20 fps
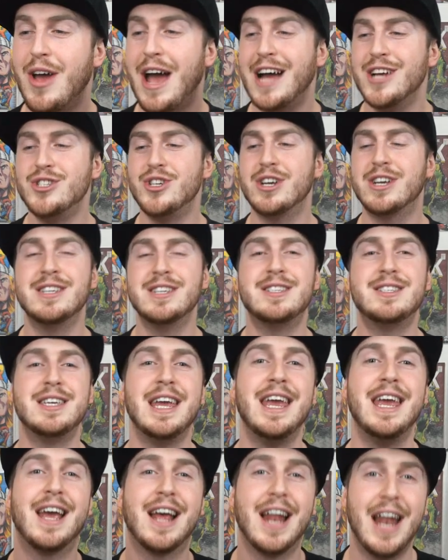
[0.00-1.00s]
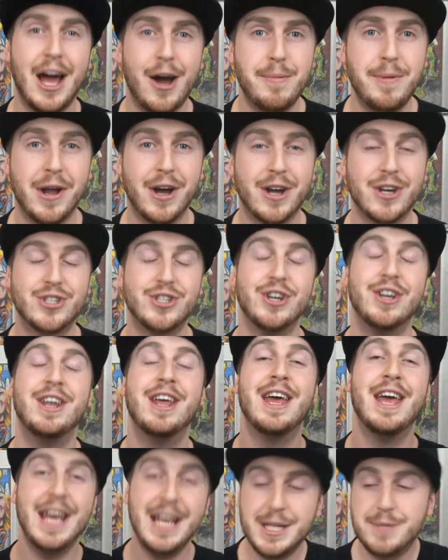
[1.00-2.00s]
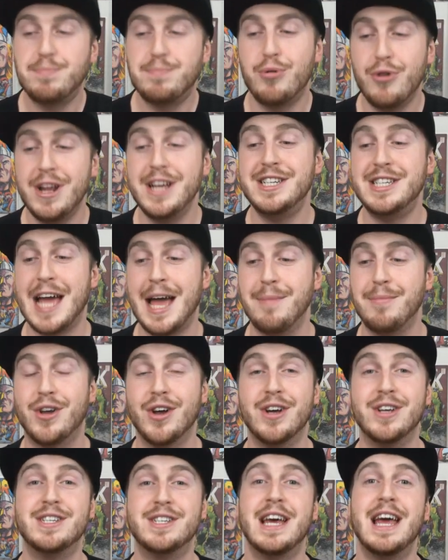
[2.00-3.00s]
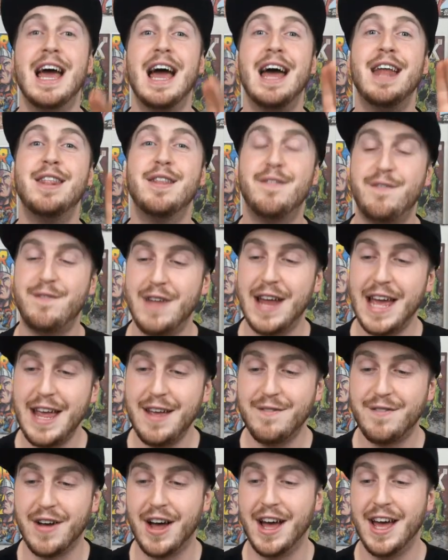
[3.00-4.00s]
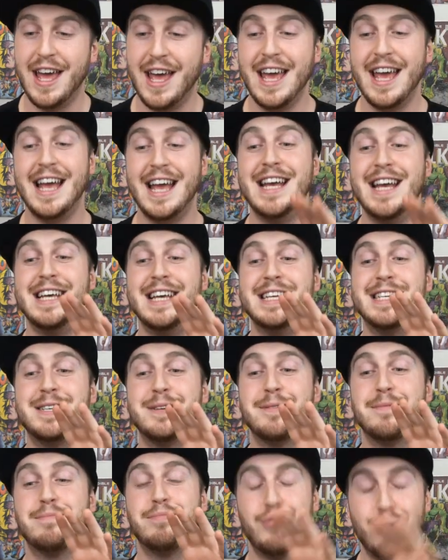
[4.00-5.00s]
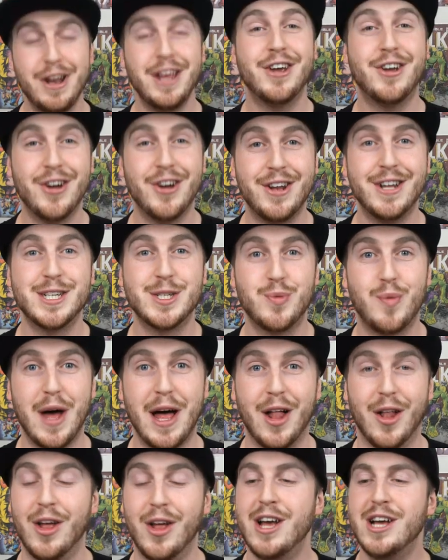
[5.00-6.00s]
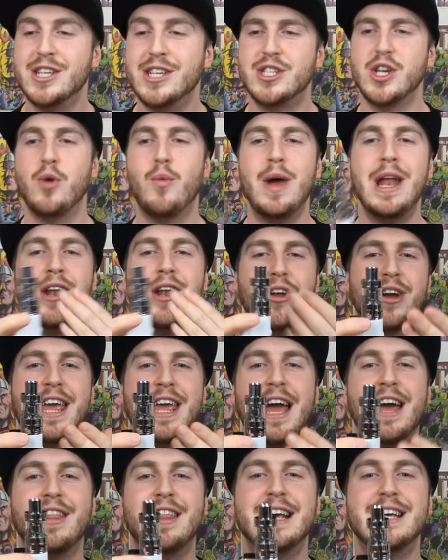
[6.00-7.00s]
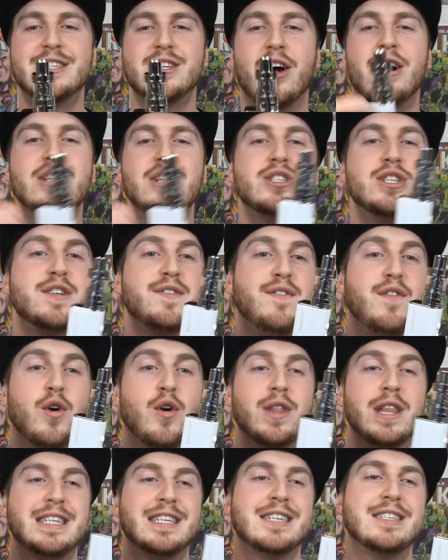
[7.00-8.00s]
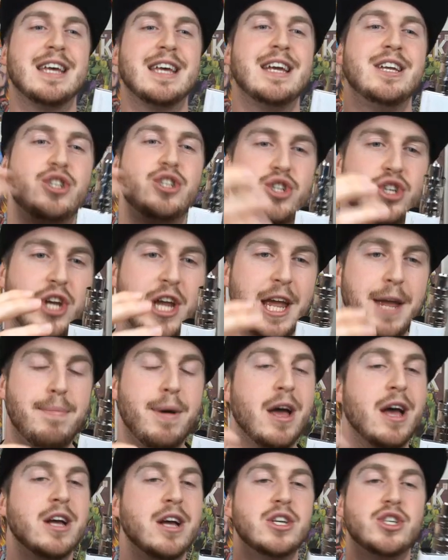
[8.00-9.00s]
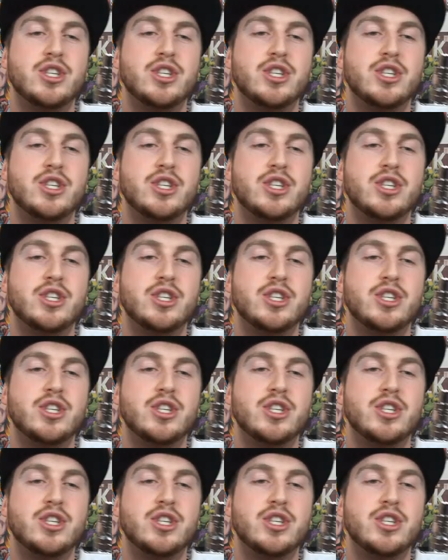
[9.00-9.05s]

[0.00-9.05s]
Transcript: so as you can see, cloud production is pretty damn good, and the flavor is pretty good as well. So when looking at this, I just thought this is a cheap